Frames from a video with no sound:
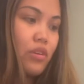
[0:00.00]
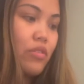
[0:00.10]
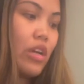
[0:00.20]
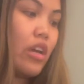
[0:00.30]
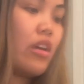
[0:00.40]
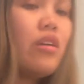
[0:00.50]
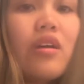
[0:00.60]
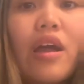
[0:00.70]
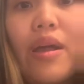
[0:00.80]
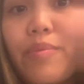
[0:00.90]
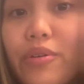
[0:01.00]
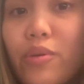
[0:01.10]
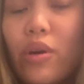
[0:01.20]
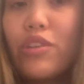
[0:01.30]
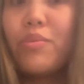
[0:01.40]
okay I
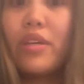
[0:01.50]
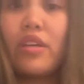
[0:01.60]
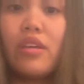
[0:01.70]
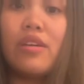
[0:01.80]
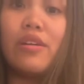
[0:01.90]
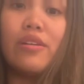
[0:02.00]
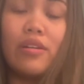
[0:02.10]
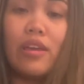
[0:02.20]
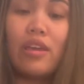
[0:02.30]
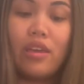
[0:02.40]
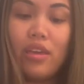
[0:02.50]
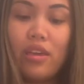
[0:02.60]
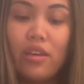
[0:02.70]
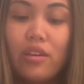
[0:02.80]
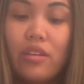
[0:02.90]
pre-washed my hair
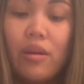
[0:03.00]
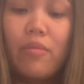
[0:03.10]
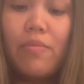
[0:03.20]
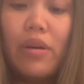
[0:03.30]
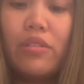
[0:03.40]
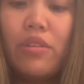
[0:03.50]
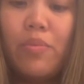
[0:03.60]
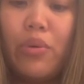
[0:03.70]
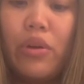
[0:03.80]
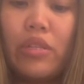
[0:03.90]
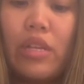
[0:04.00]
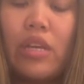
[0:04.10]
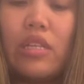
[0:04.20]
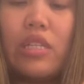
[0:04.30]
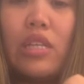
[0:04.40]
and I'm about to put
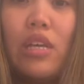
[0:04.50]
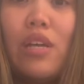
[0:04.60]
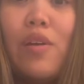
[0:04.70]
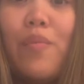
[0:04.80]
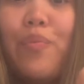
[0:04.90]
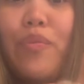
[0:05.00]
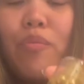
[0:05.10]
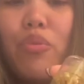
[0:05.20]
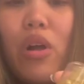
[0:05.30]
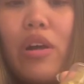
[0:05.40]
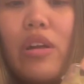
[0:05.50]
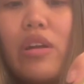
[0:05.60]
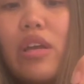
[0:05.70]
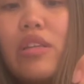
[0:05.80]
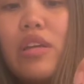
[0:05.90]
this
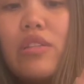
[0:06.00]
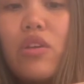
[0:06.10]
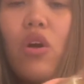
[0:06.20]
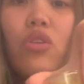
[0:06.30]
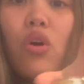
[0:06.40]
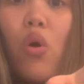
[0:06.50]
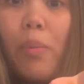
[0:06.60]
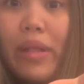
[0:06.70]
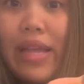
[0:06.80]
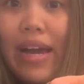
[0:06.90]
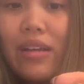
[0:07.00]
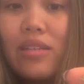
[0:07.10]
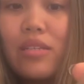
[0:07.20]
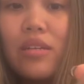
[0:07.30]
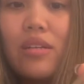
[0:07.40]
product and it's called
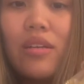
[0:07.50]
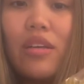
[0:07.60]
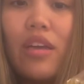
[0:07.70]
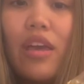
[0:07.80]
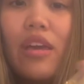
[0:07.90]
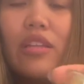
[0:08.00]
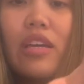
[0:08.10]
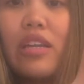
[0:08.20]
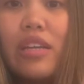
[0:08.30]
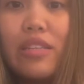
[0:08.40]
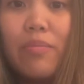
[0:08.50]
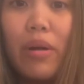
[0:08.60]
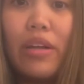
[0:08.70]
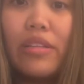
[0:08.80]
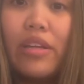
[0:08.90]
Olaplex and it is a
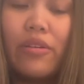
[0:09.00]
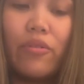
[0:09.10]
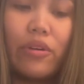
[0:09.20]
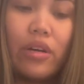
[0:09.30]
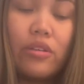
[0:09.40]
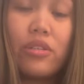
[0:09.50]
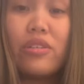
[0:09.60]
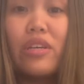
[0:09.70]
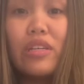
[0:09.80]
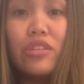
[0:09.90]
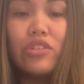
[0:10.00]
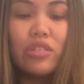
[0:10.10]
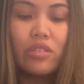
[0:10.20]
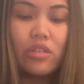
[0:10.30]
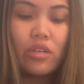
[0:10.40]
bonding oil so it's
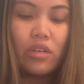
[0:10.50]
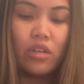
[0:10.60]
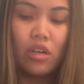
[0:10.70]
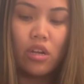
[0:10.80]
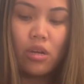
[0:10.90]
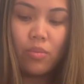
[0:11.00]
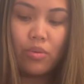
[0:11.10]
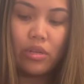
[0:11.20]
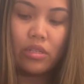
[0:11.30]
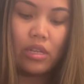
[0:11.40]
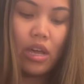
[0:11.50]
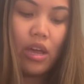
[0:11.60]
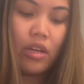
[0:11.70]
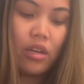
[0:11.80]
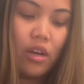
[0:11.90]
just gonna
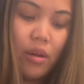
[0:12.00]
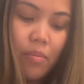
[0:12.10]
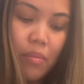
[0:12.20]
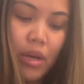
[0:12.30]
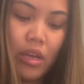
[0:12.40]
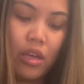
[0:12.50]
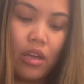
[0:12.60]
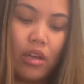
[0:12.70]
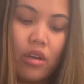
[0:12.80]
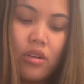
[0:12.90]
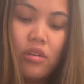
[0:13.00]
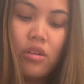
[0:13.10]
protect my hair